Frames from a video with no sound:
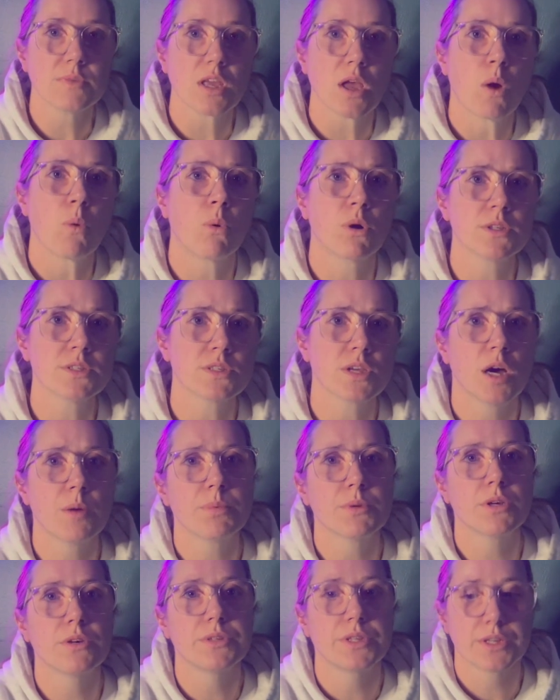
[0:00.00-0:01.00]
Once
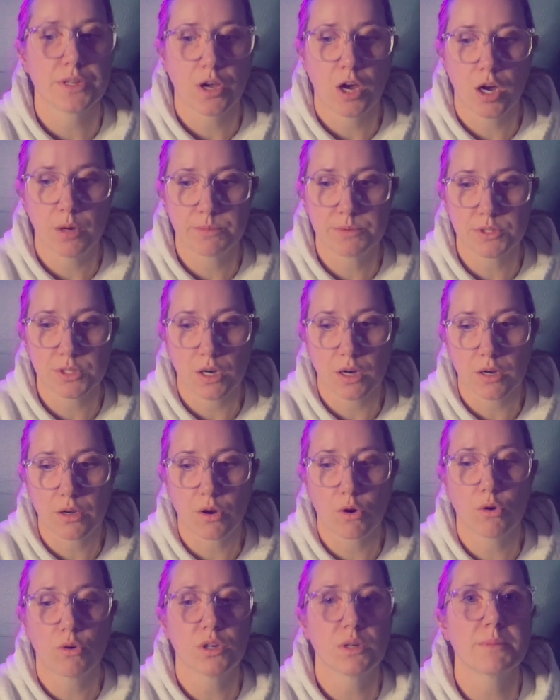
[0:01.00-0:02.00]
uploaded, HubDoc
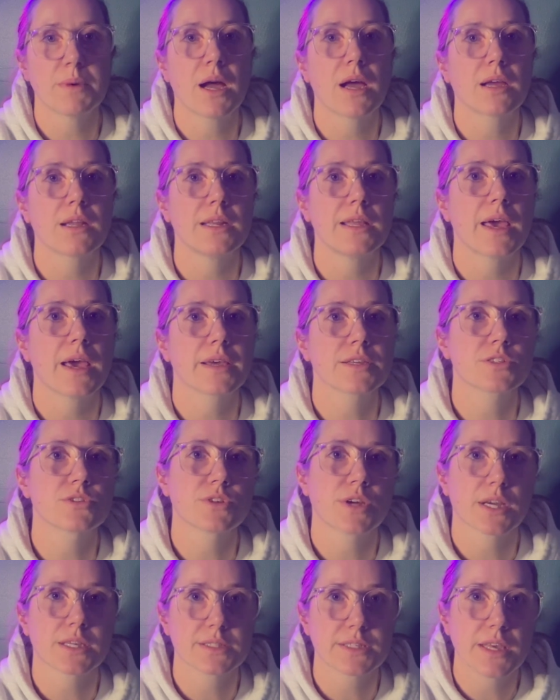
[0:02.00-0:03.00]
automatically
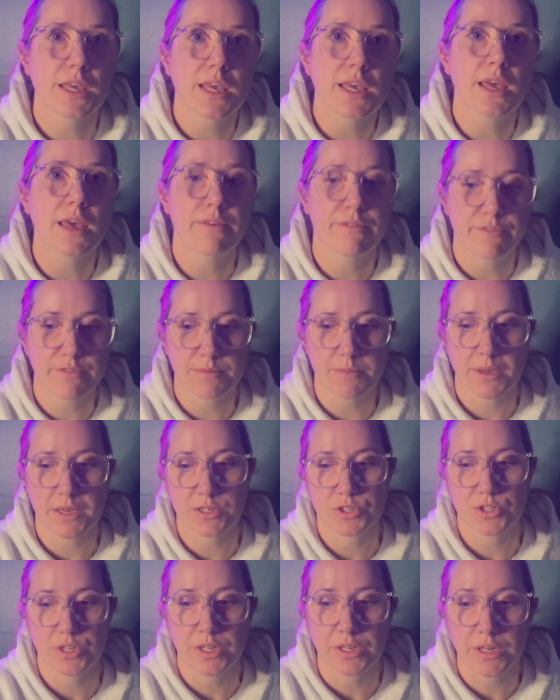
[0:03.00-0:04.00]
extracts key
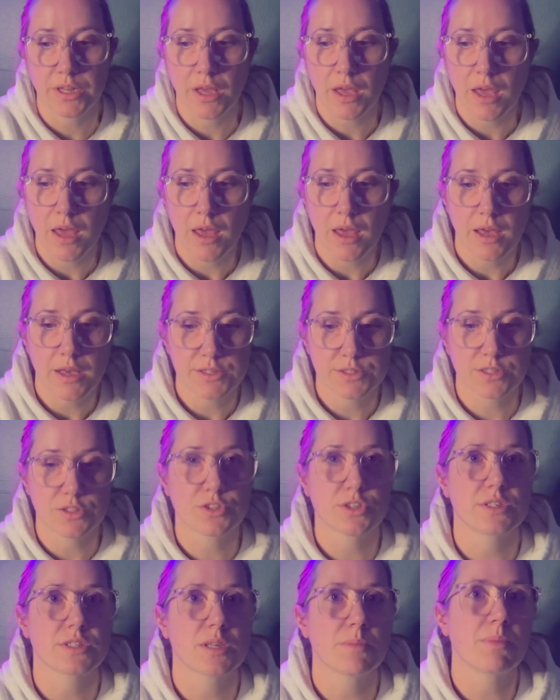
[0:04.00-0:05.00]
information
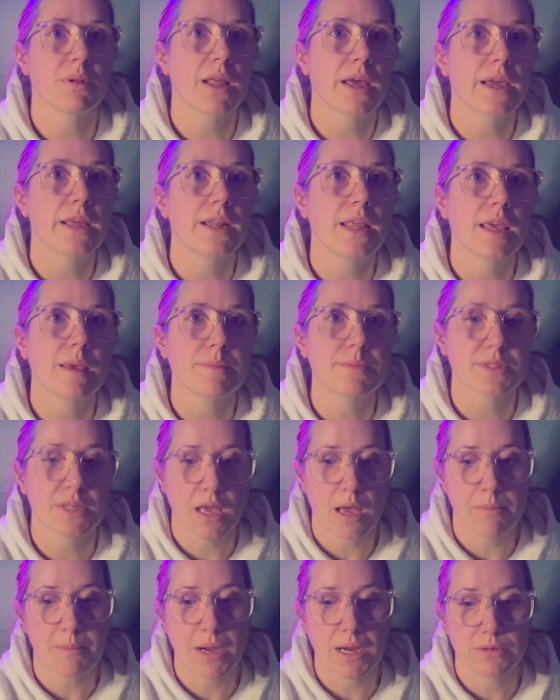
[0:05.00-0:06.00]
such as supplier names,
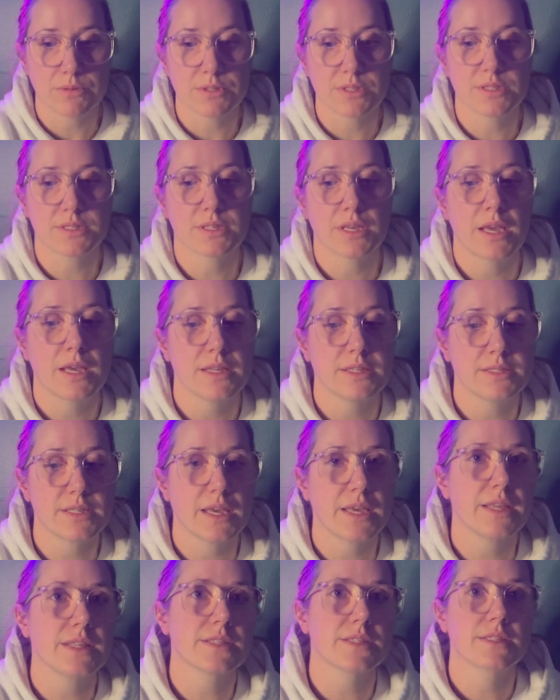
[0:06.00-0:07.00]
amounts,
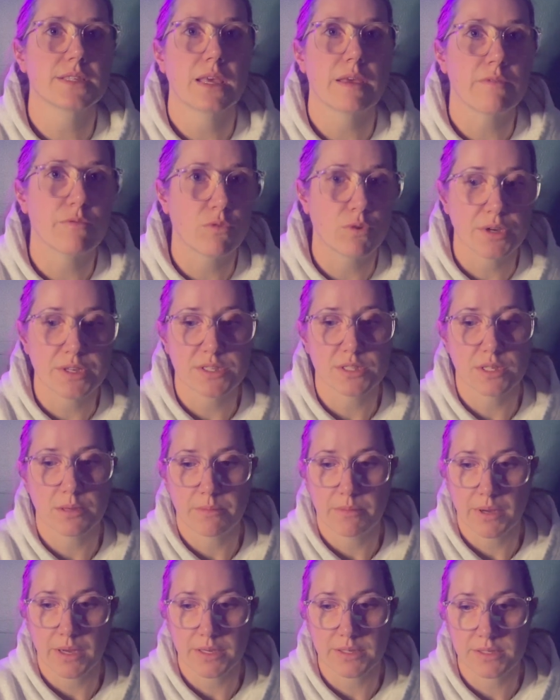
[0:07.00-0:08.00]
dates, invoice
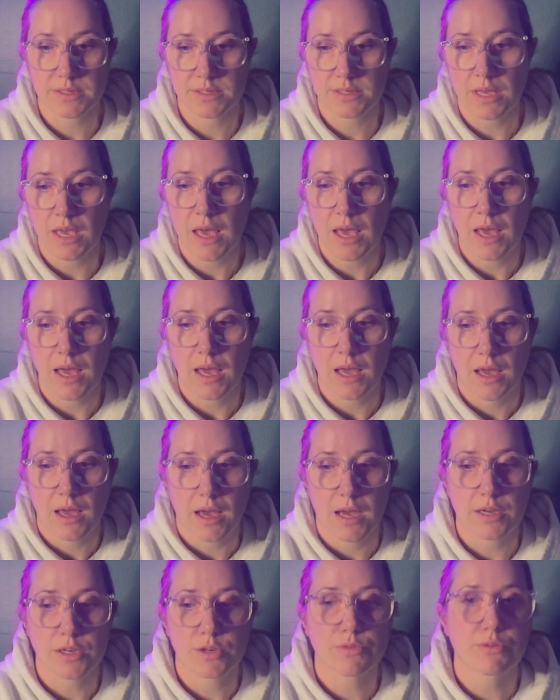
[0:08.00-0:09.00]
numbers,
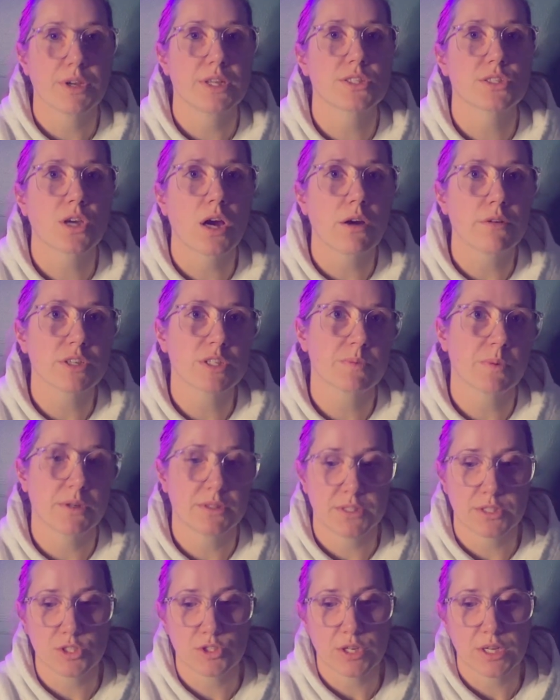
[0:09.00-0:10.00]
and creates
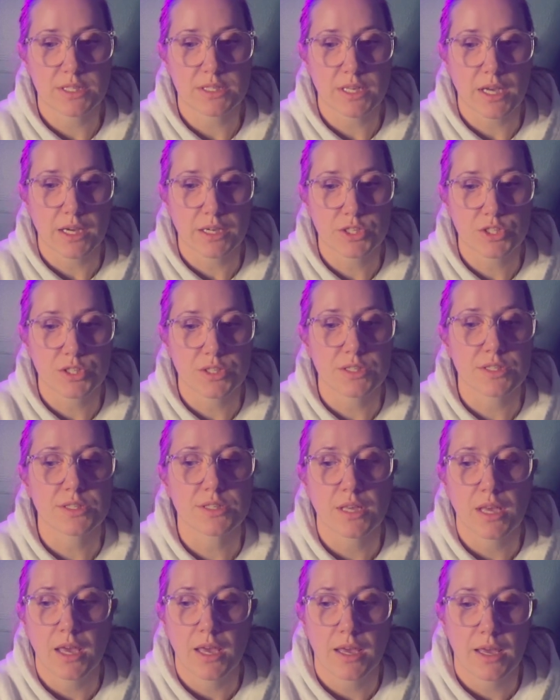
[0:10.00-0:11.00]
corresponding
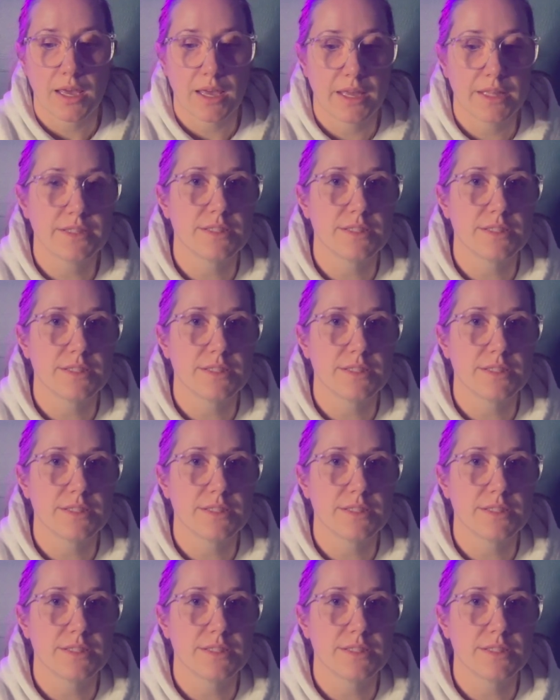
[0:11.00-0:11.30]
transactions in